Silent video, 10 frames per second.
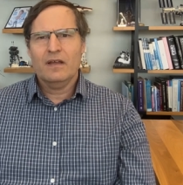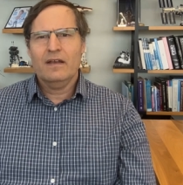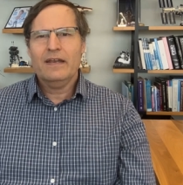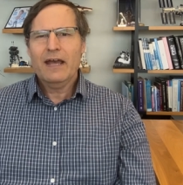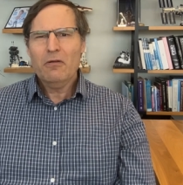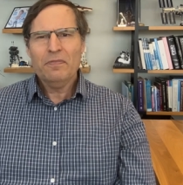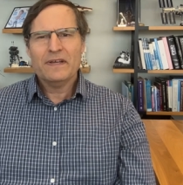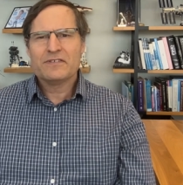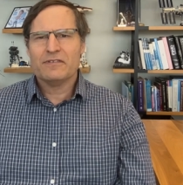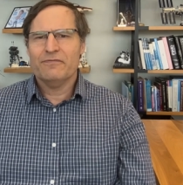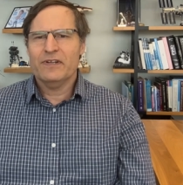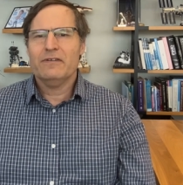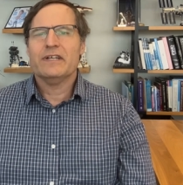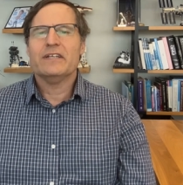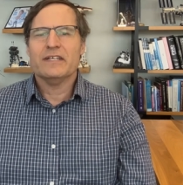now things are
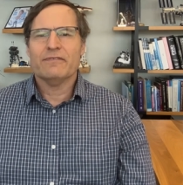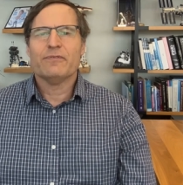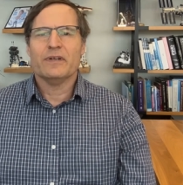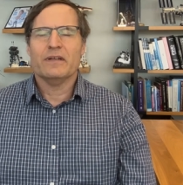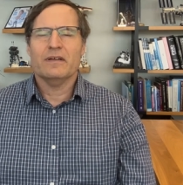very different.